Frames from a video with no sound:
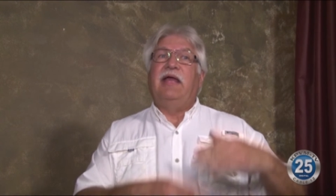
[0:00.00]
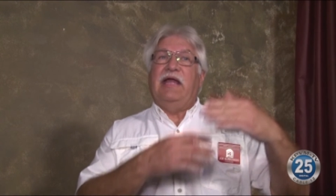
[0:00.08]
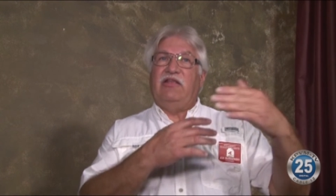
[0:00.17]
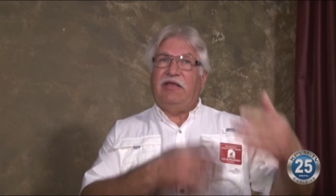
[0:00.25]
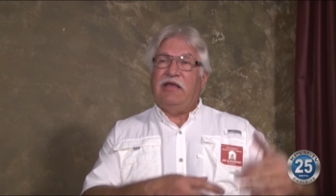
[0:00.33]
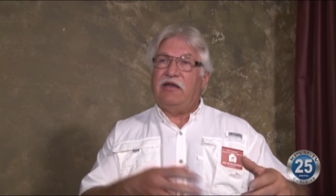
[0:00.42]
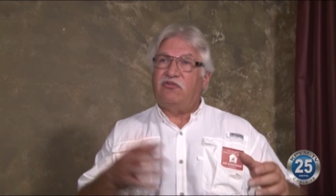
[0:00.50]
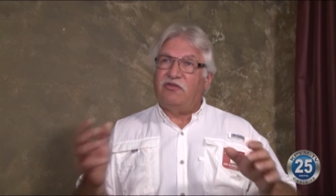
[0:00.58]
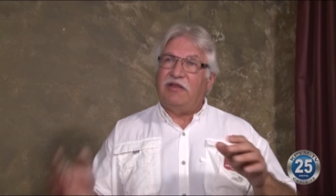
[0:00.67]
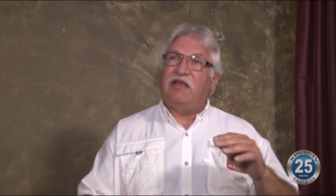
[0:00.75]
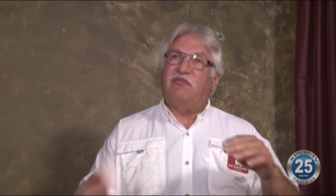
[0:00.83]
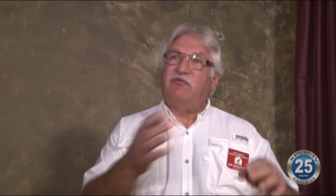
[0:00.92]
and you get it
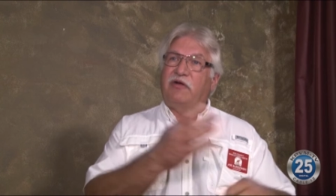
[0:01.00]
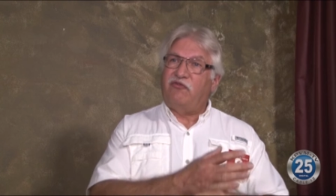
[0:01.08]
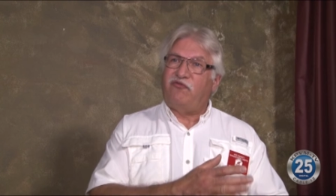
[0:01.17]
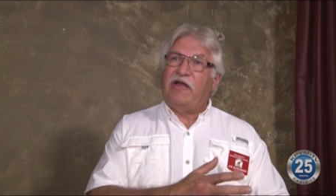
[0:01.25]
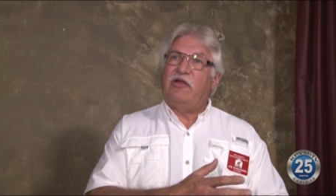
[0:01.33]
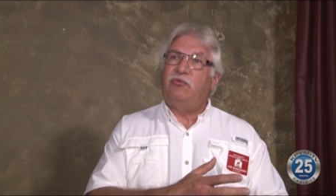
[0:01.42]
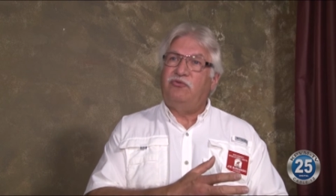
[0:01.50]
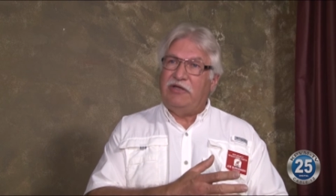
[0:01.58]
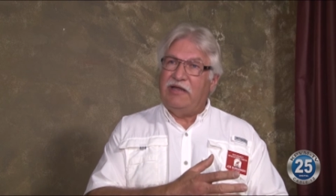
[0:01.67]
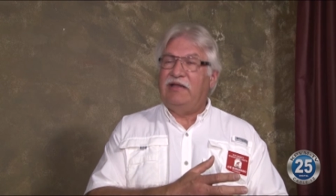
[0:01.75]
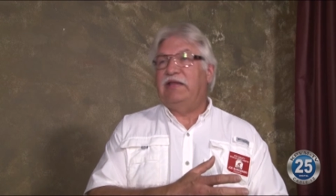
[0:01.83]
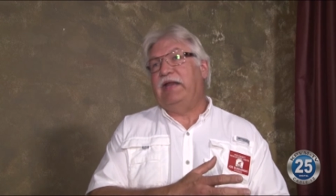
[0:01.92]
so they can verify who's
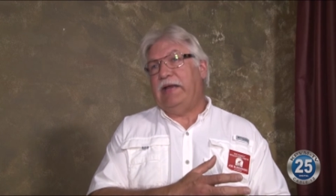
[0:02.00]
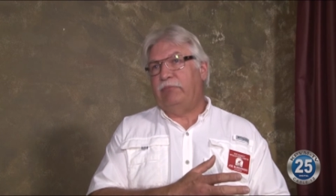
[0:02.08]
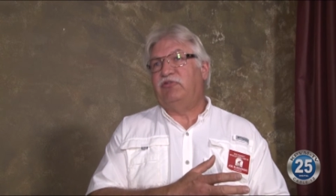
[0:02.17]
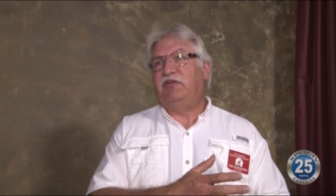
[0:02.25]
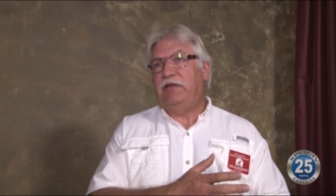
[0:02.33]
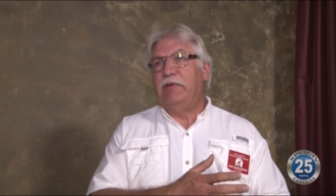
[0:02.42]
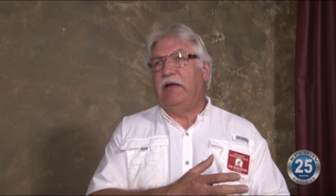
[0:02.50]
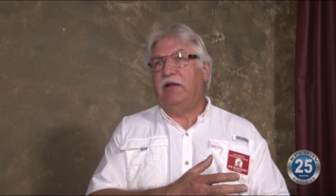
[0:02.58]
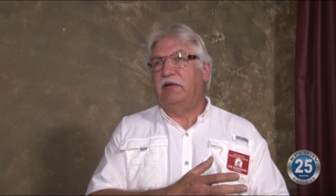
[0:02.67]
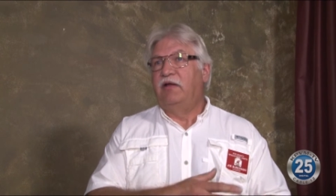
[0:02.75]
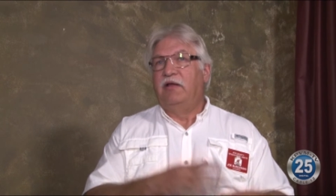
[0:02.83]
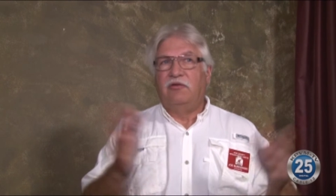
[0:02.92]
getting that absentee
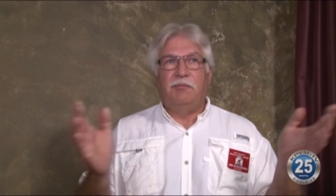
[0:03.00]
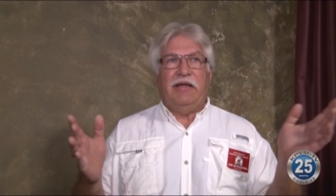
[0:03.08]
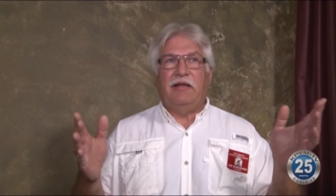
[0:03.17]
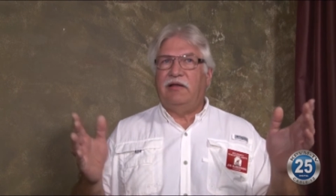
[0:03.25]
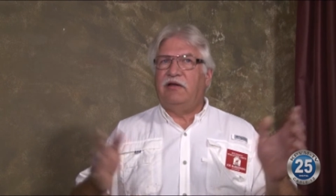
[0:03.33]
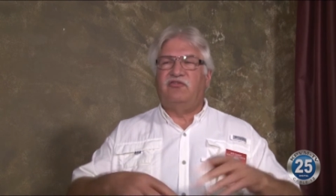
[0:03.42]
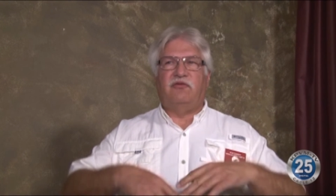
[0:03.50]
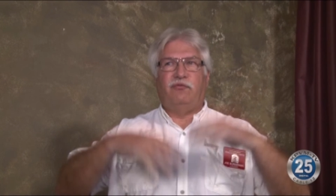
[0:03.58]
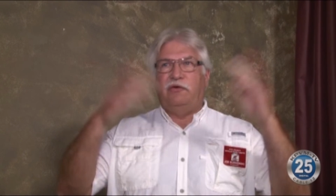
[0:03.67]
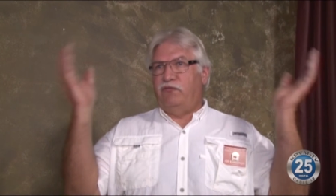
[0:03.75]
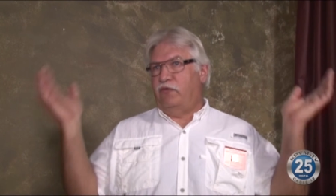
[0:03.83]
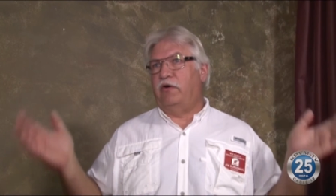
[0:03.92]
ballot. Mail in, it's a
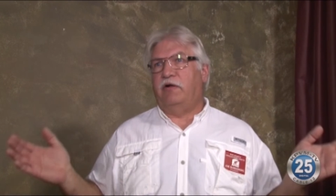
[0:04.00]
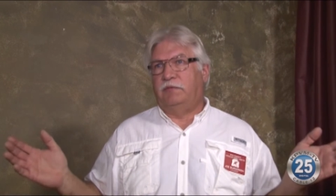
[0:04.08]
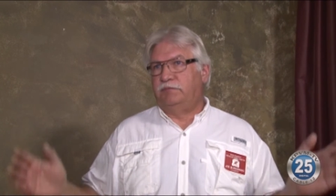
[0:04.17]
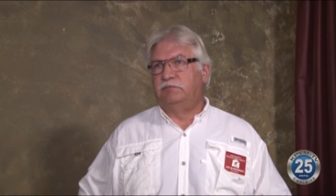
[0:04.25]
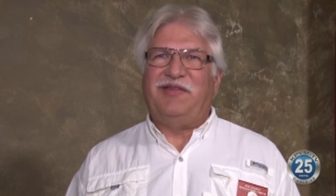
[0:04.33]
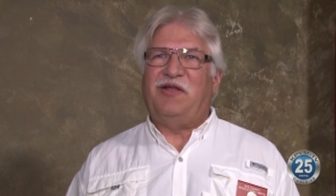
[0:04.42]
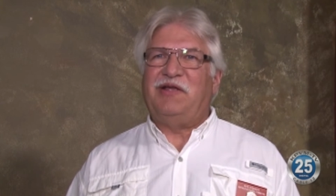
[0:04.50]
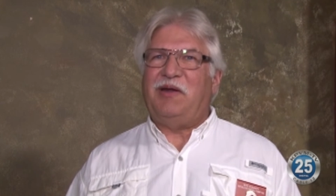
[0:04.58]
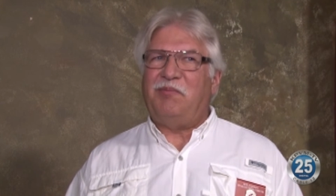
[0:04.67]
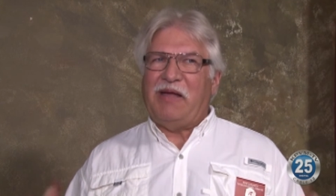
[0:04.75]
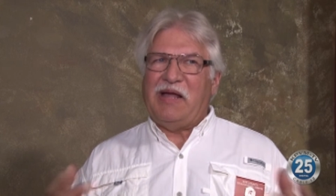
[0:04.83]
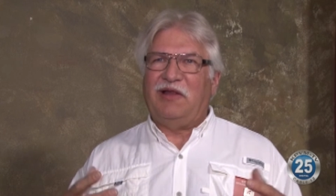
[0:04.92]
free for all. They'll
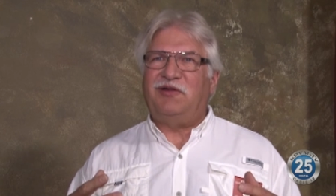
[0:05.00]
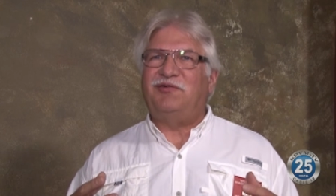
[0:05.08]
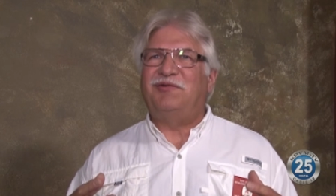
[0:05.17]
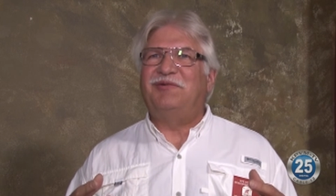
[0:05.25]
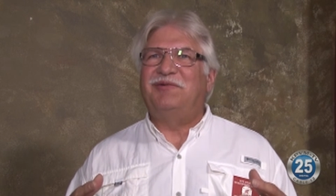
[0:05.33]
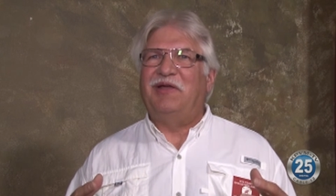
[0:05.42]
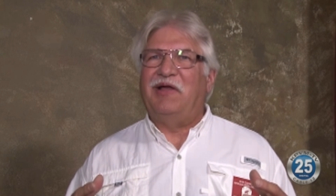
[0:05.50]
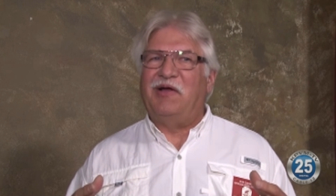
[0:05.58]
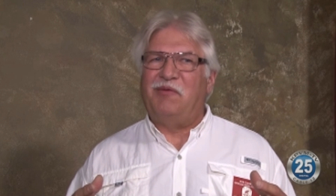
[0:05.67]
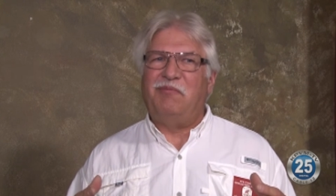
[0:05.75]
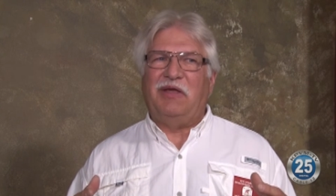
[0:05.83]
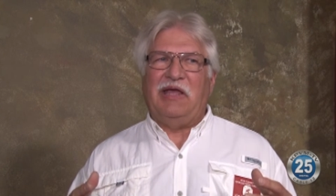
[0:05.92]
get a ballot mm-hmm.
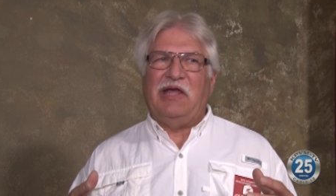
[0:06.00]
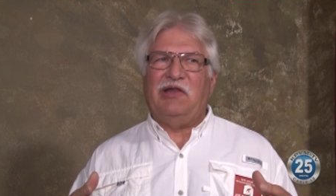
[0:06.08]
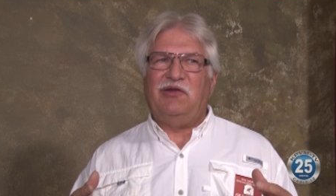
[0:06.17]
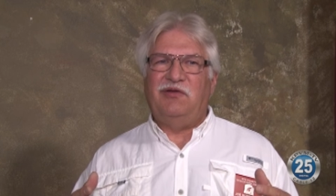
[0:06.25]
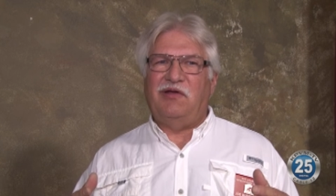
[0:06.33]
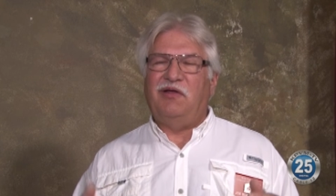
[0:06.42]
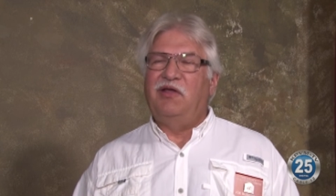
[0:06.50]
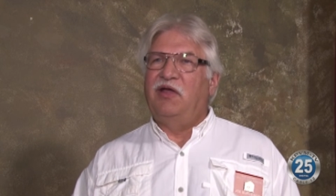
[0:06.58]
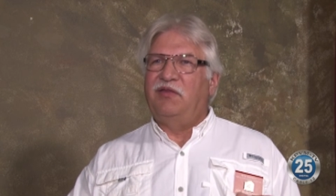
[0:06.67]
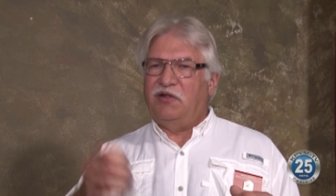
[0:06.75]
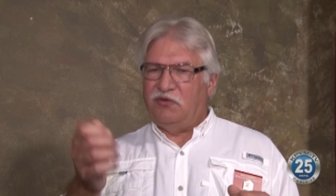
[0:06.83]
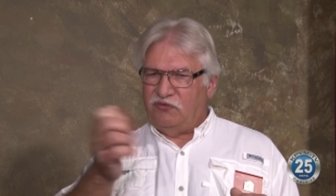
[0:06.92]
um, and uh,
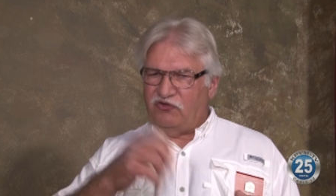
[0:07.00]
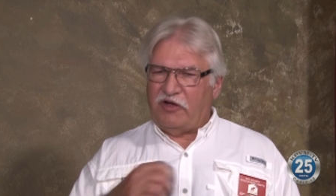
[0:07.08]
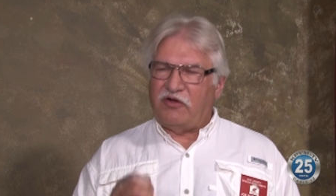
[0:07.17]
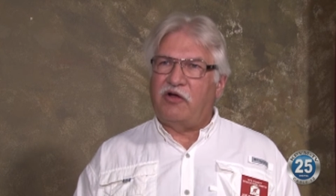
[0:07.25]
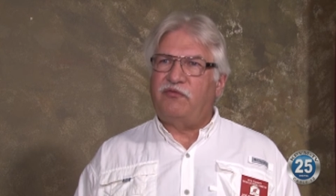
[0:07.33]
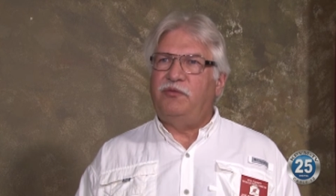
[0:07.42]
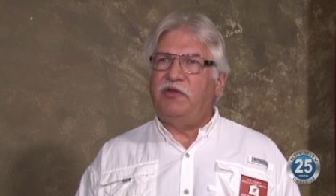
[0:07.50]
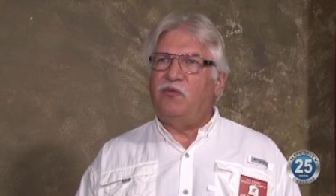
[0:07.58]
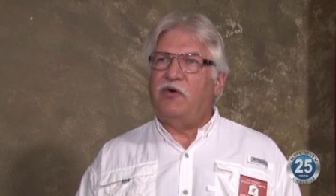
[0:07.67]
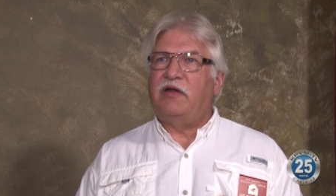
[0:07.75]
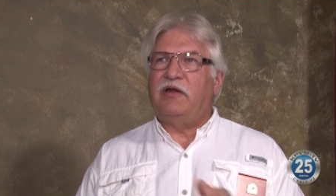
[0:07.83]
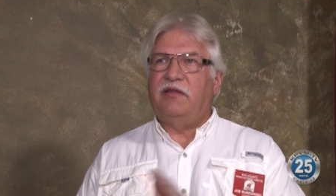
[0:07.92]
they'll check off who they
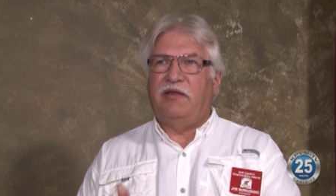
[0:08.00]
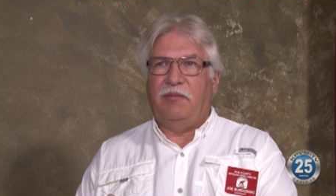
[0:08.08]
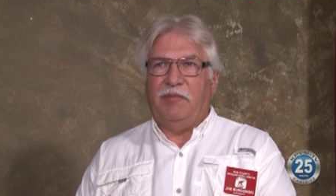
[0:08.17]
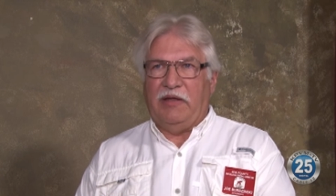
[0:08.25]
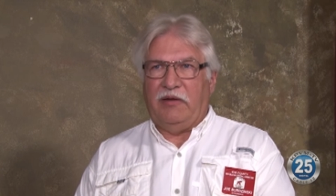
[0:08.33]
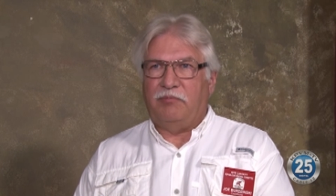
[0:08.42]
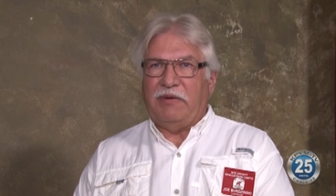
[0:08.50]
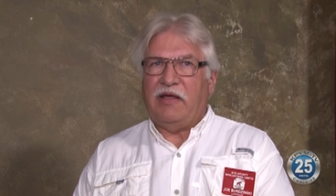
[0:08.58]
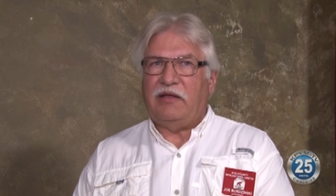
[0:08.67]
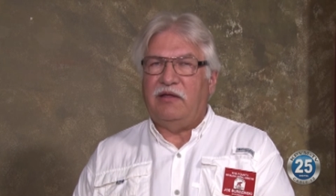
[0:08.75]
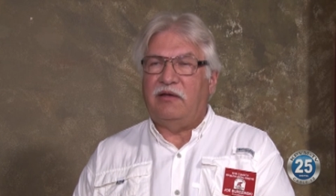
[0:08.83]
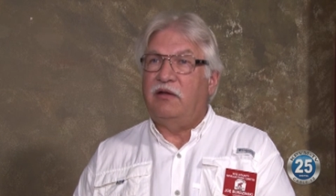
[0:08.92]
want and they mail it
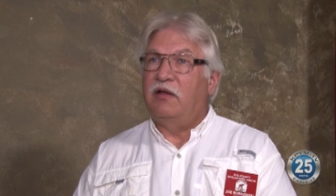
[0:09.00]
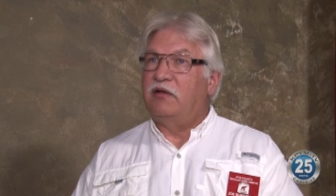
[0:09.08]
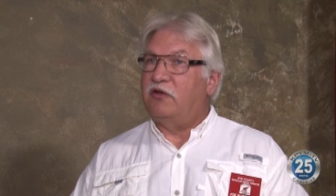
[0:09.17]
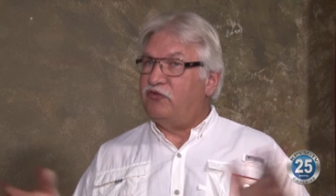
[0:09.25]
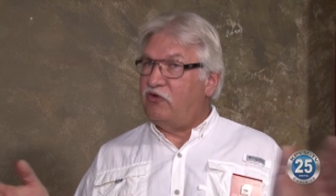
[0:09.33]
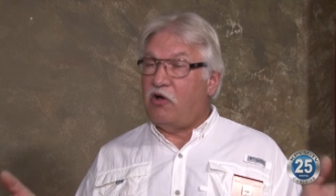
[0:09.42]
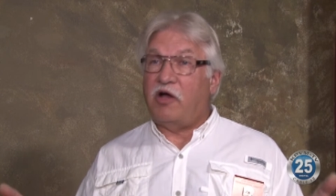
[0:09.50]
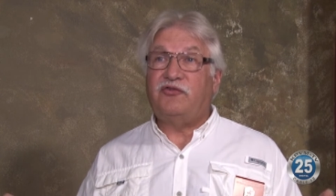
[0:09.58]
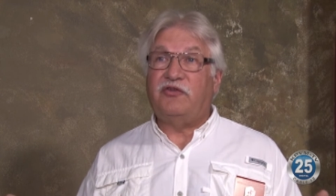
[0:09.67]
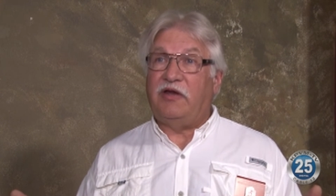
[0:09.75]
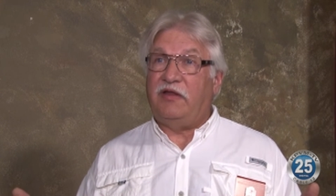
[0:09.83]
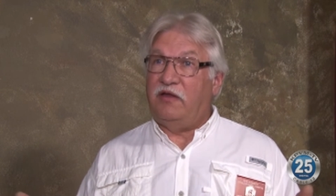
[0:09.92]
back in. Doesn't
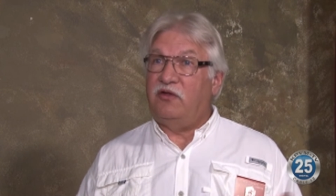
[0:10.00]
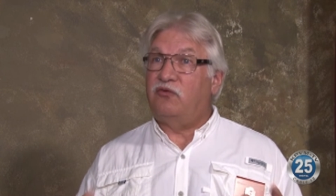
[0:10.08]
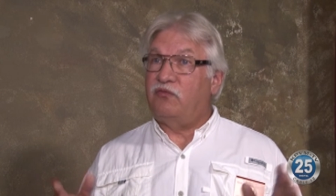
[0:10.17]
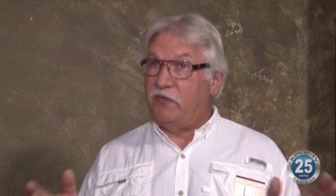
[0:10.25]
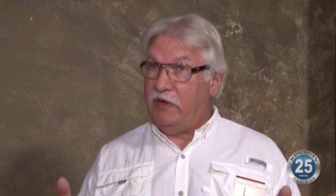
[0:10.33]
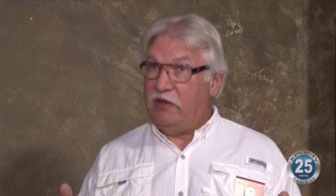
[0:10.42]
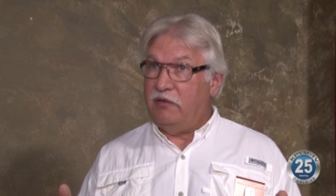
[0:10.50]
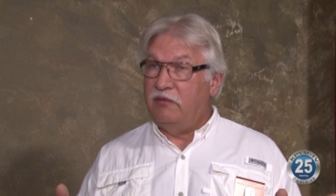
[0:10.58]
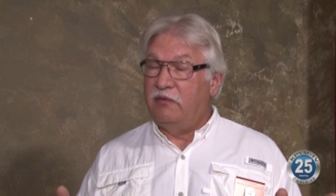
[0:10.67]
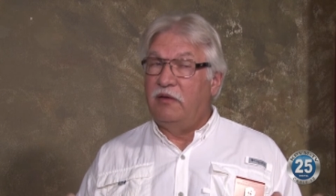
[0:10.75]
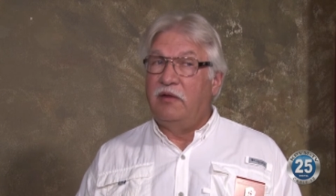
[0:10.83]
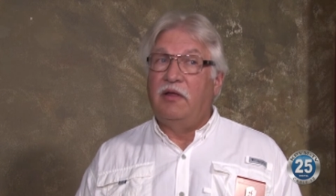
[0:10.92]
cost anything, it's free.
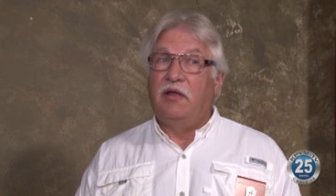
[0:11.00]
Mm-hmm